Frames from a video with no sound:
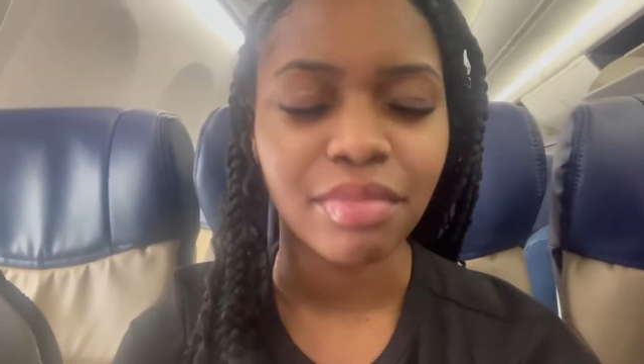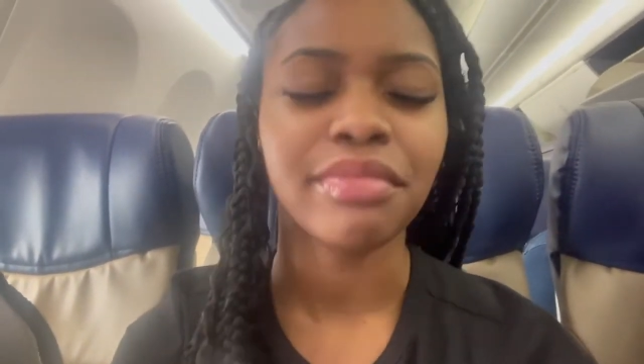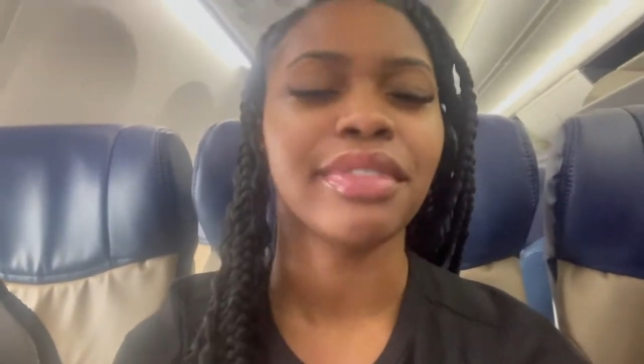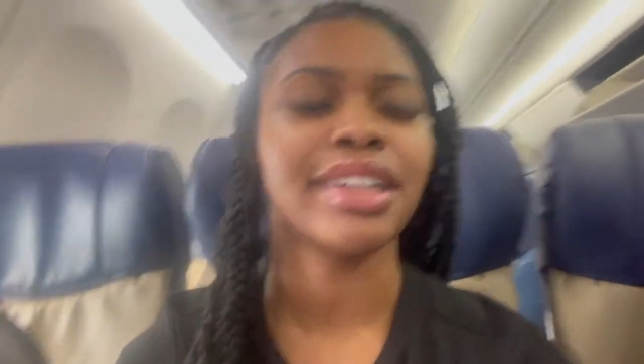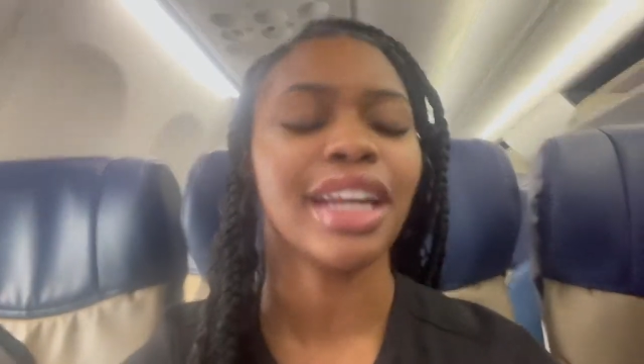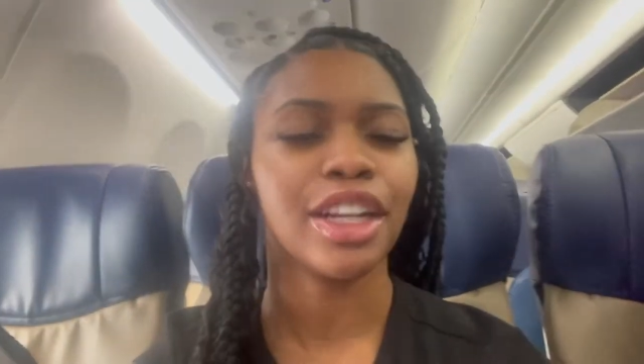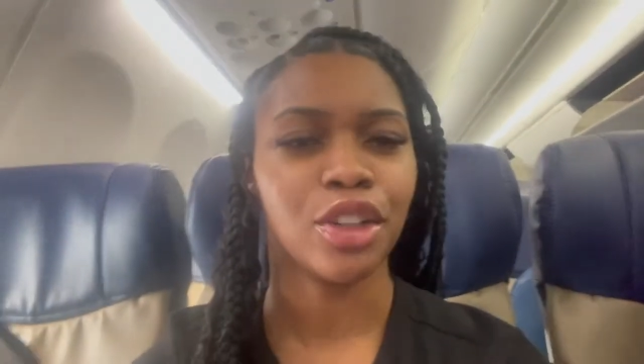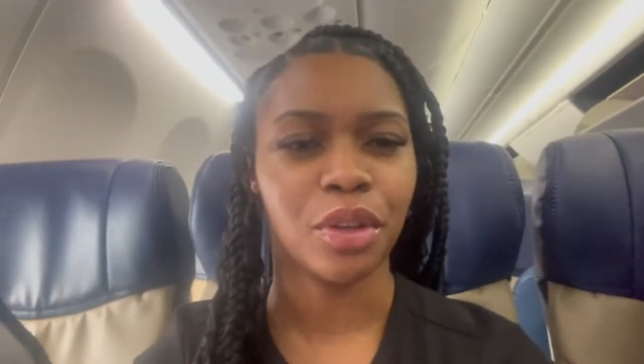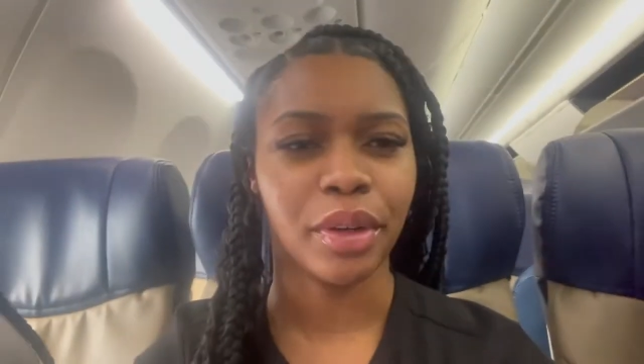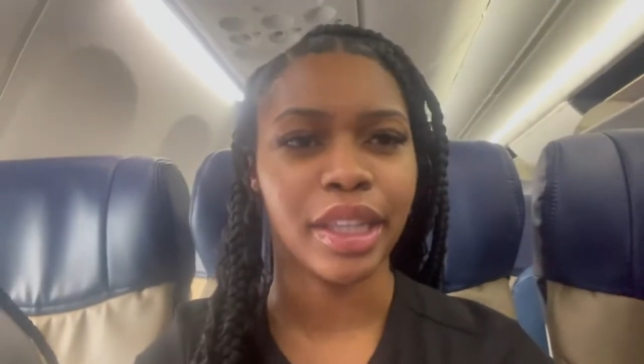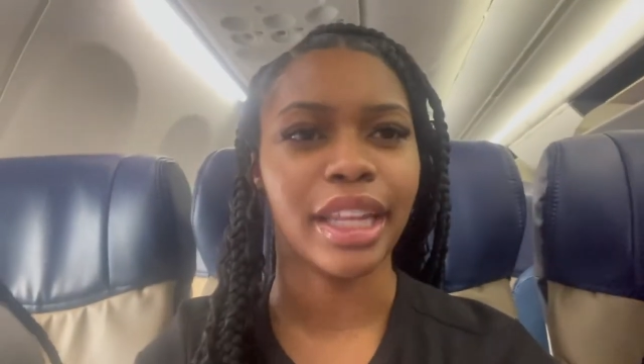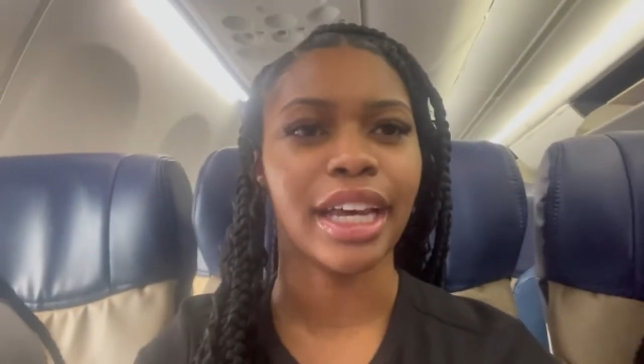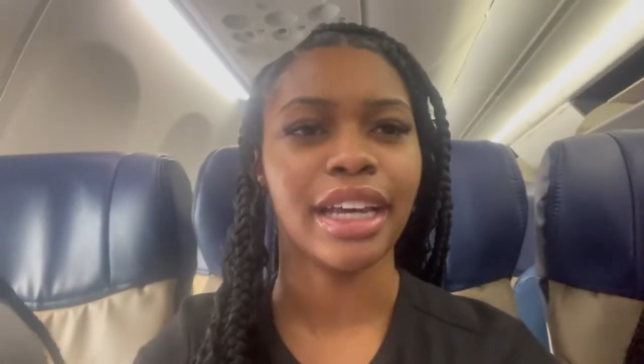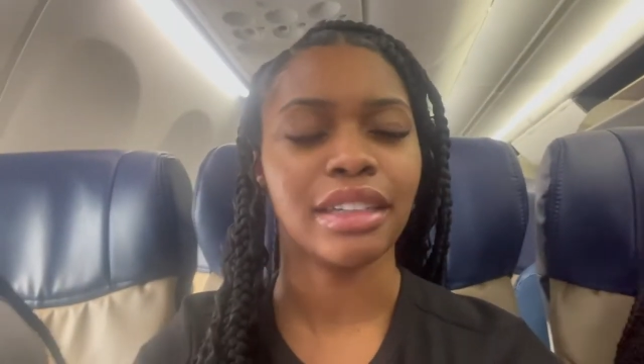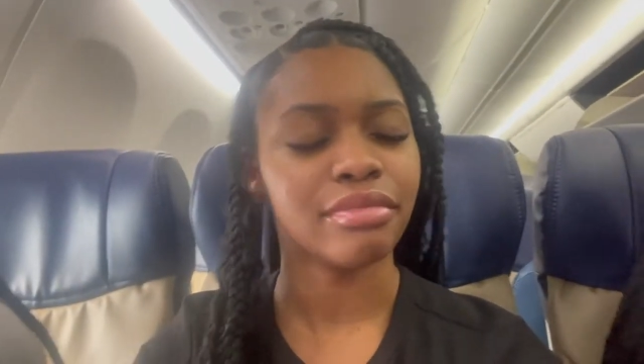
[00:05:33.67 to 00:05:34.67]
We're not like doing the,
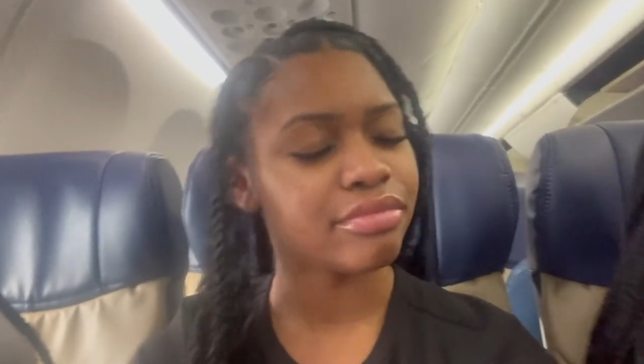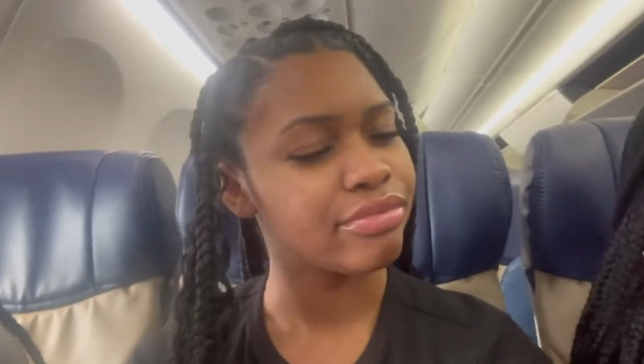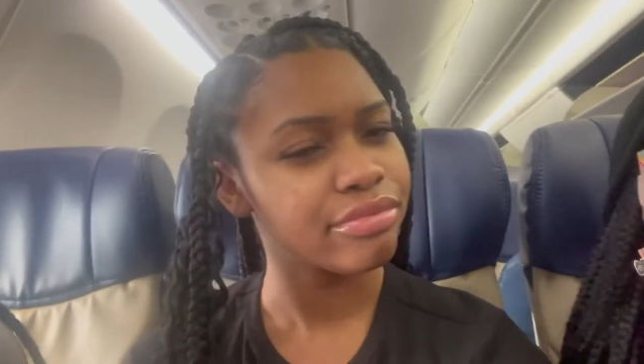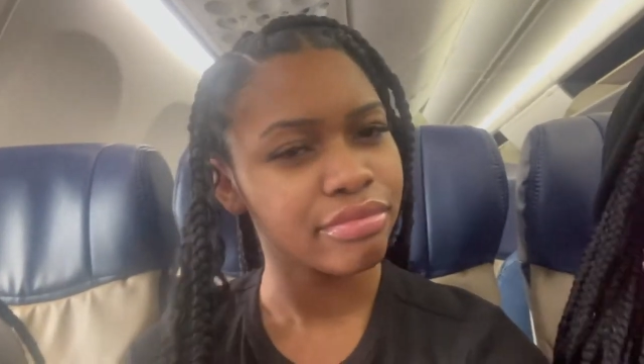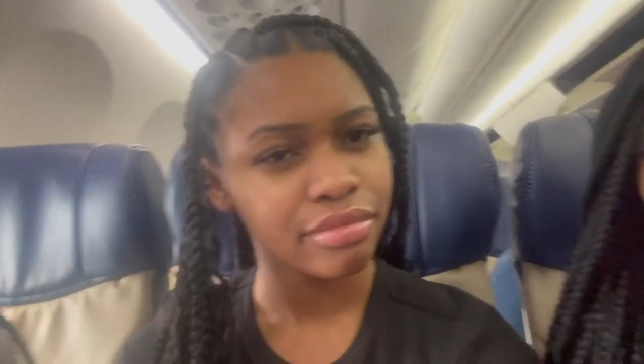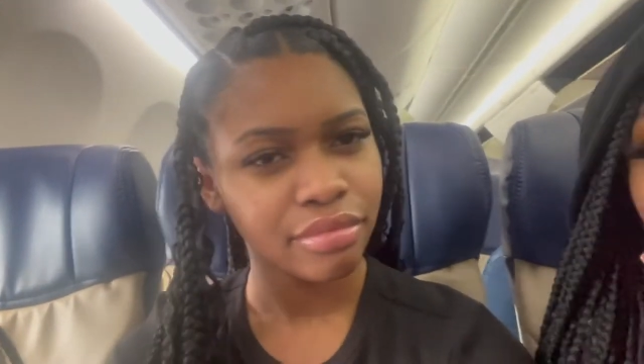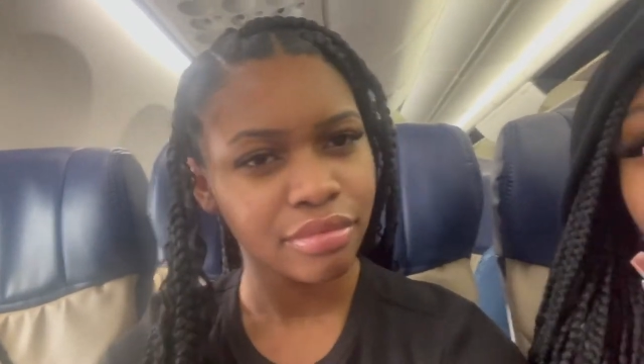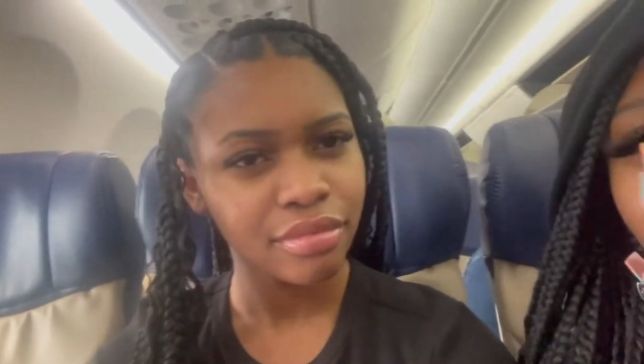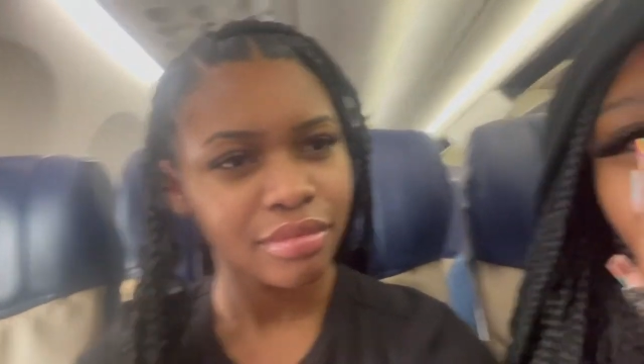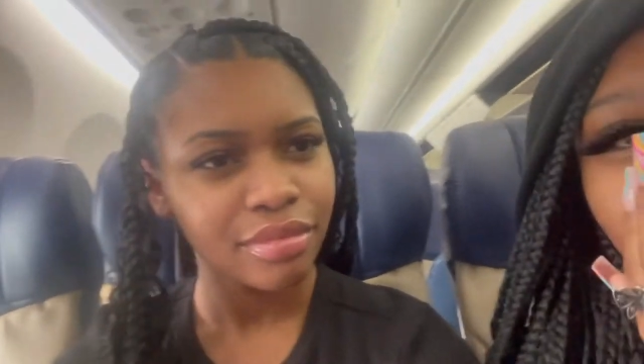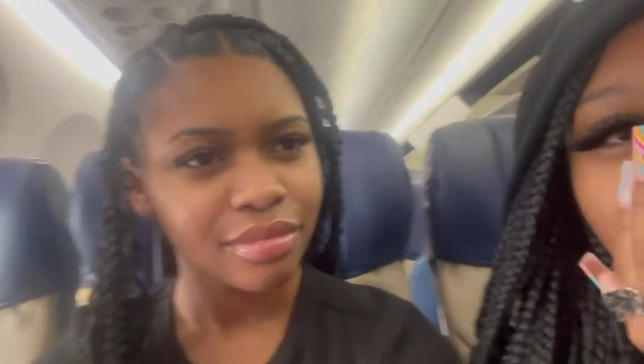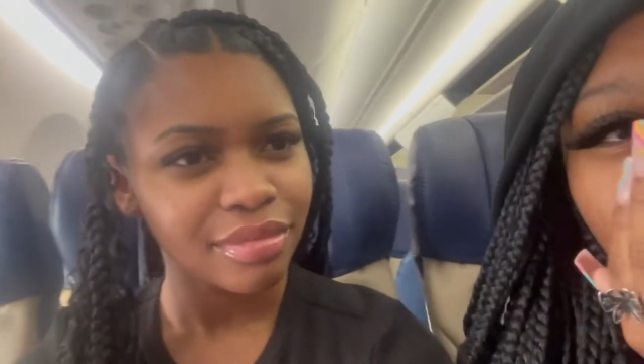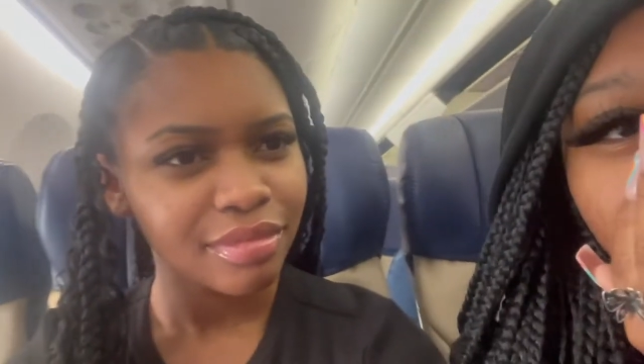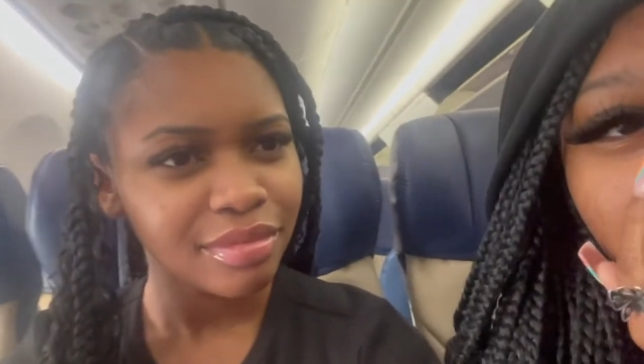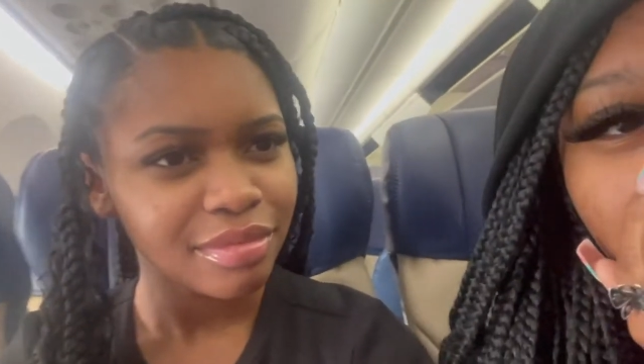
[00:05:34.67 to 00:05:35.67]
that. Why like, are they
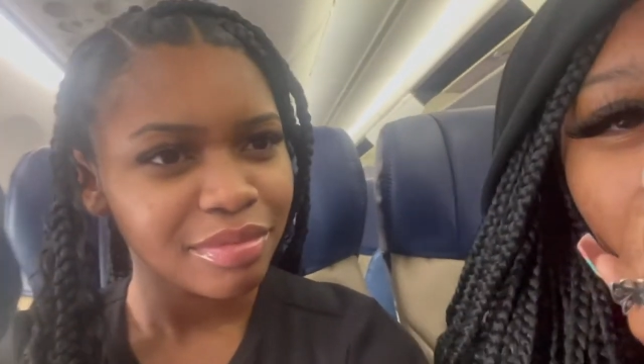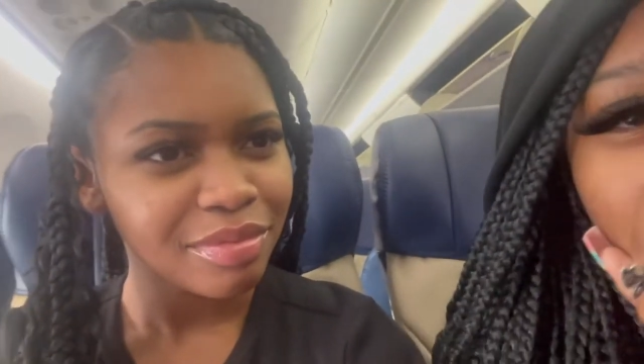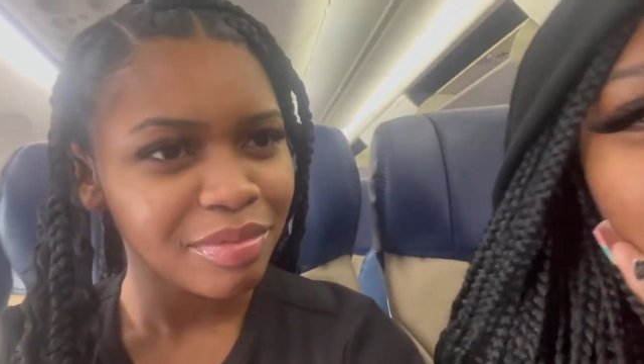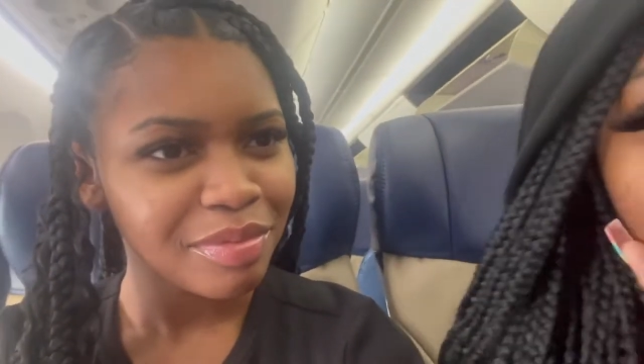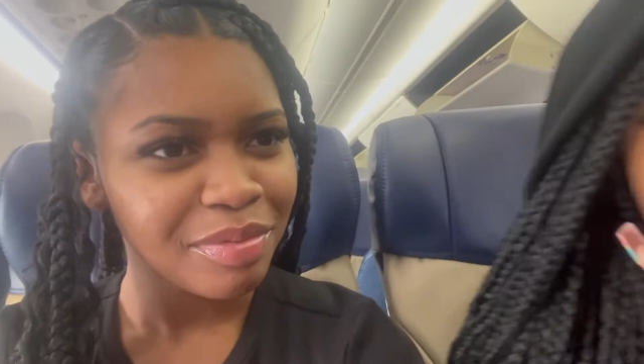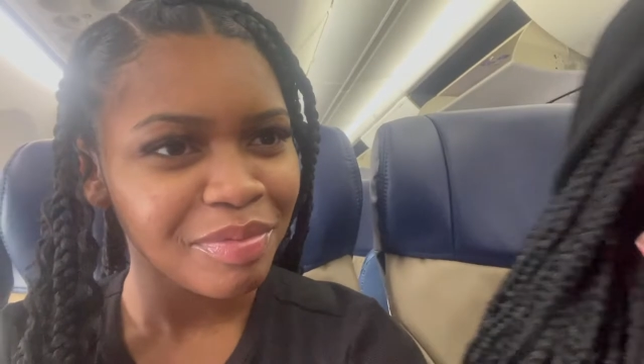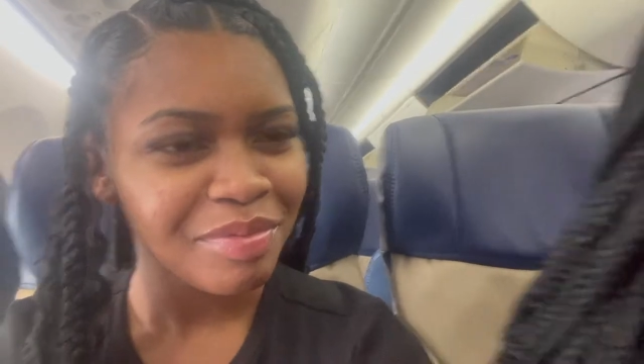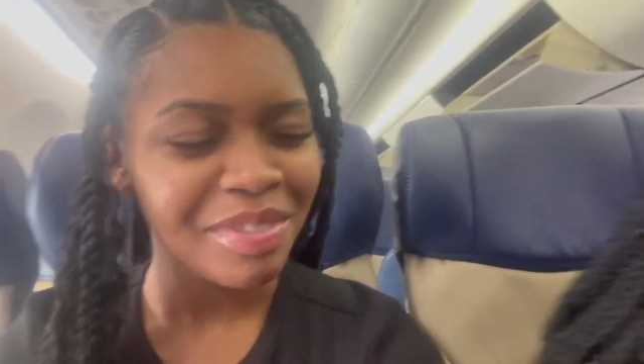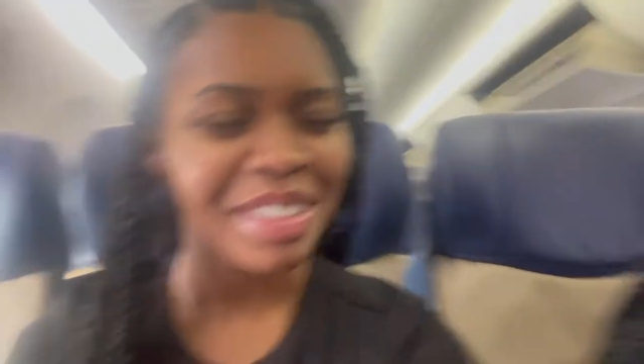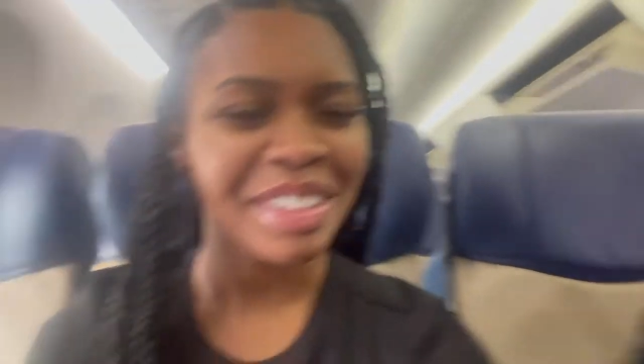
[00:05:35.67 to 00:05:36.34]
clapping on the plane?